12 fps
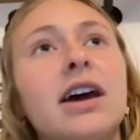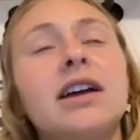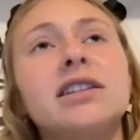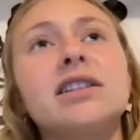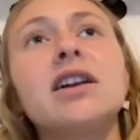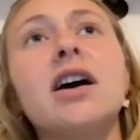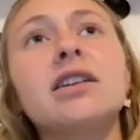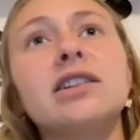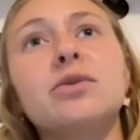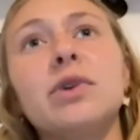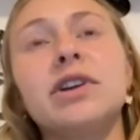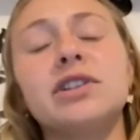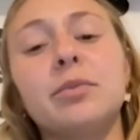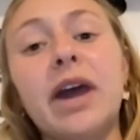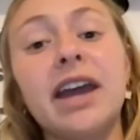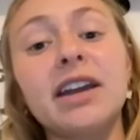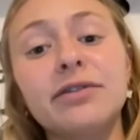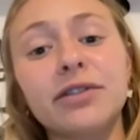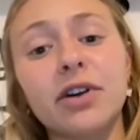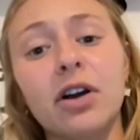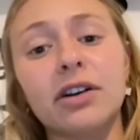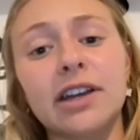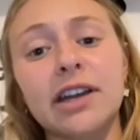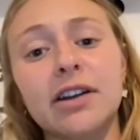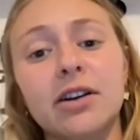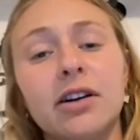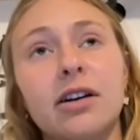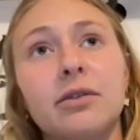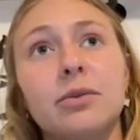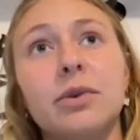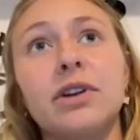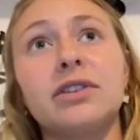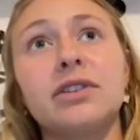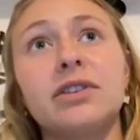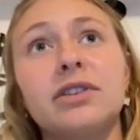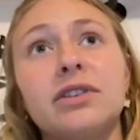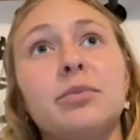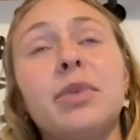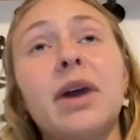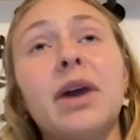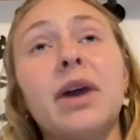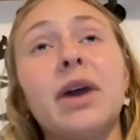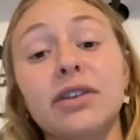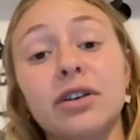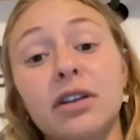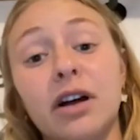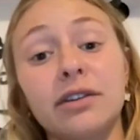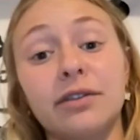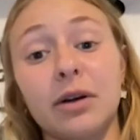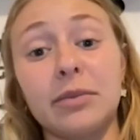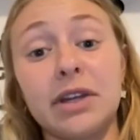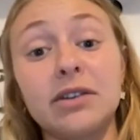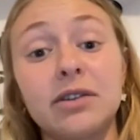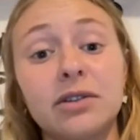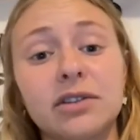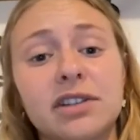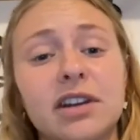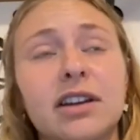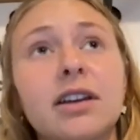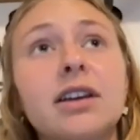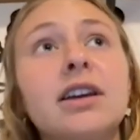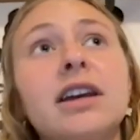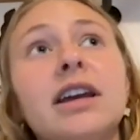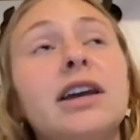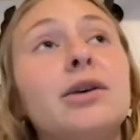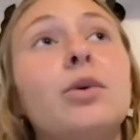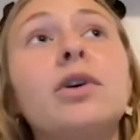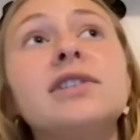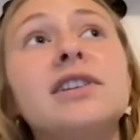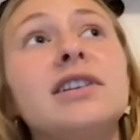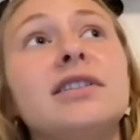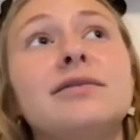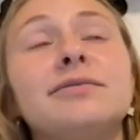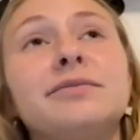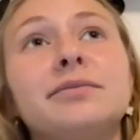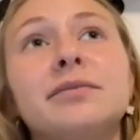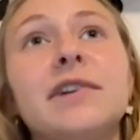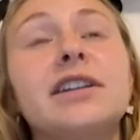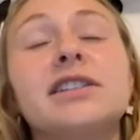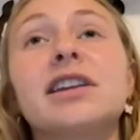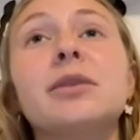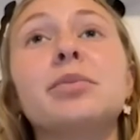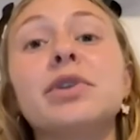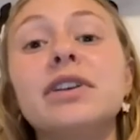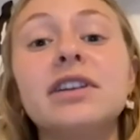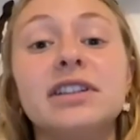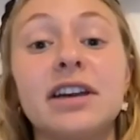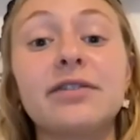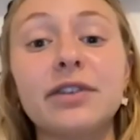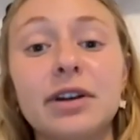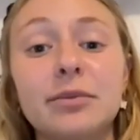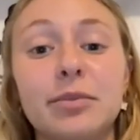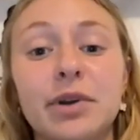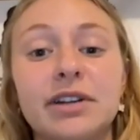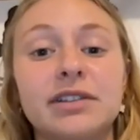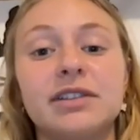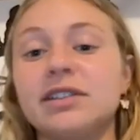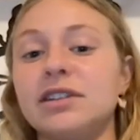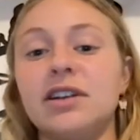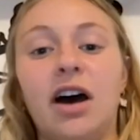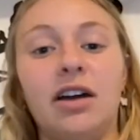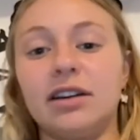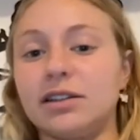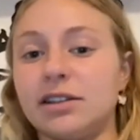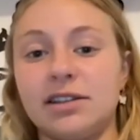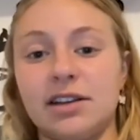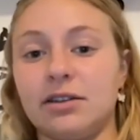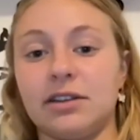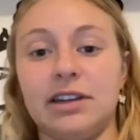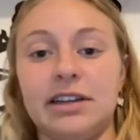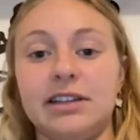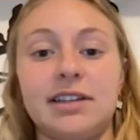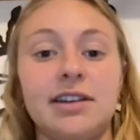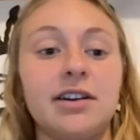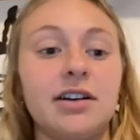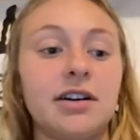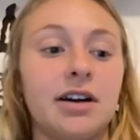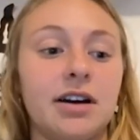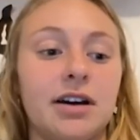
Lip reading: at Stockton, we had to pay for our gear, we had to pay for a lot of our meals. Like it wasn't it's completely different, but it's not necessarily easier.